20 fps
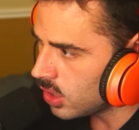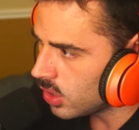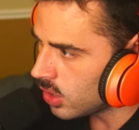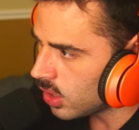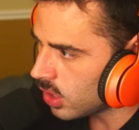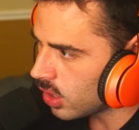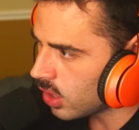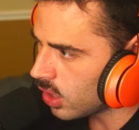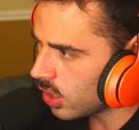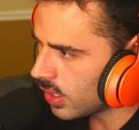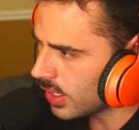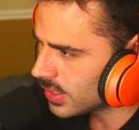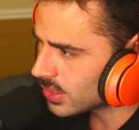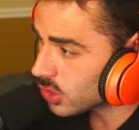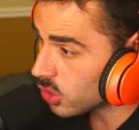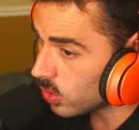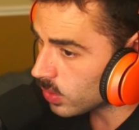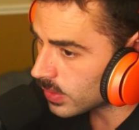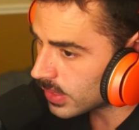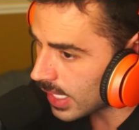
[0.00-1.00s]
Uh, it's
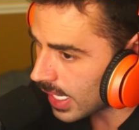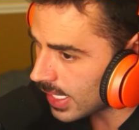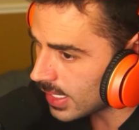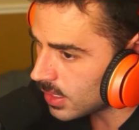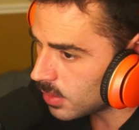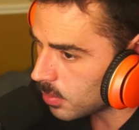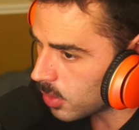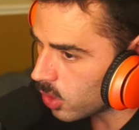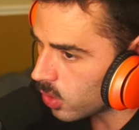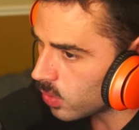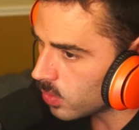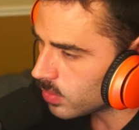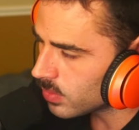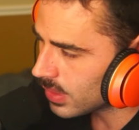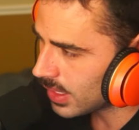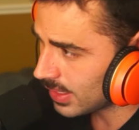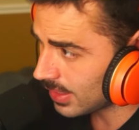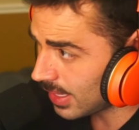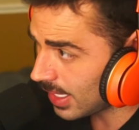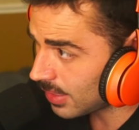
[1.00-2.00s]
called Dynamo,
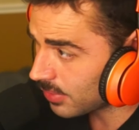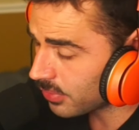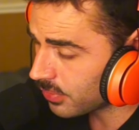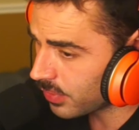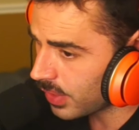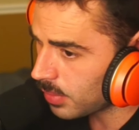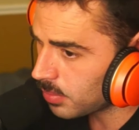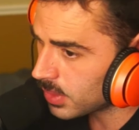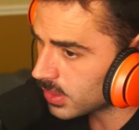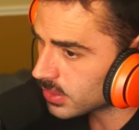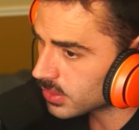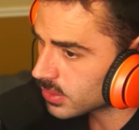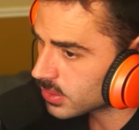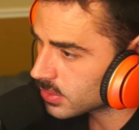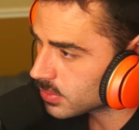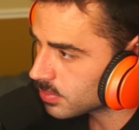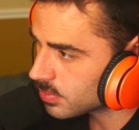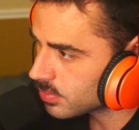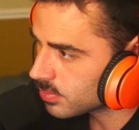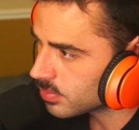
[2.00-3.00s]
like that
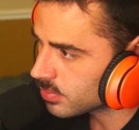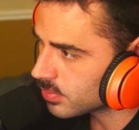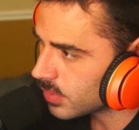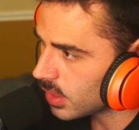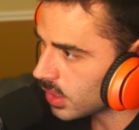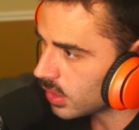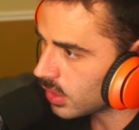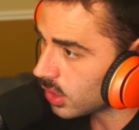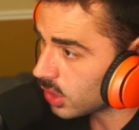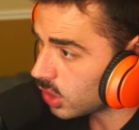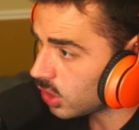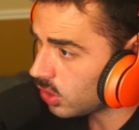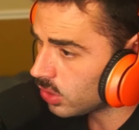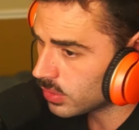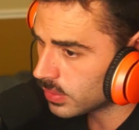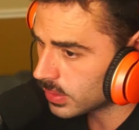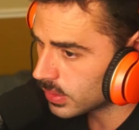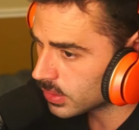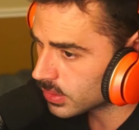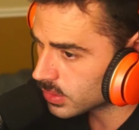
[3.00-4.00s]
famous
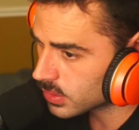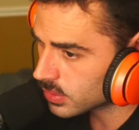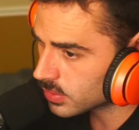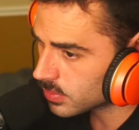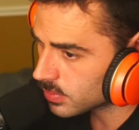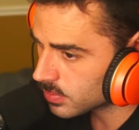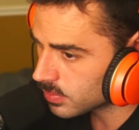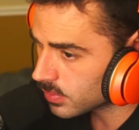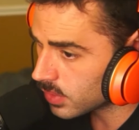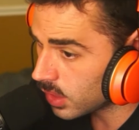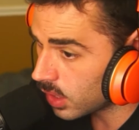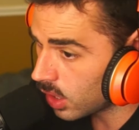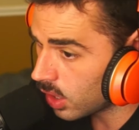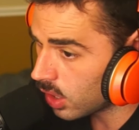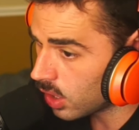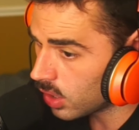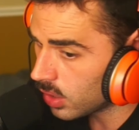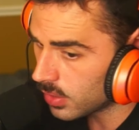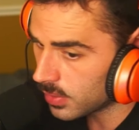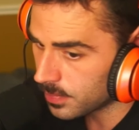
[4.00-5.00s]
occultist
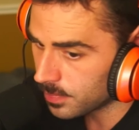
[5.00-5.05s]
uh,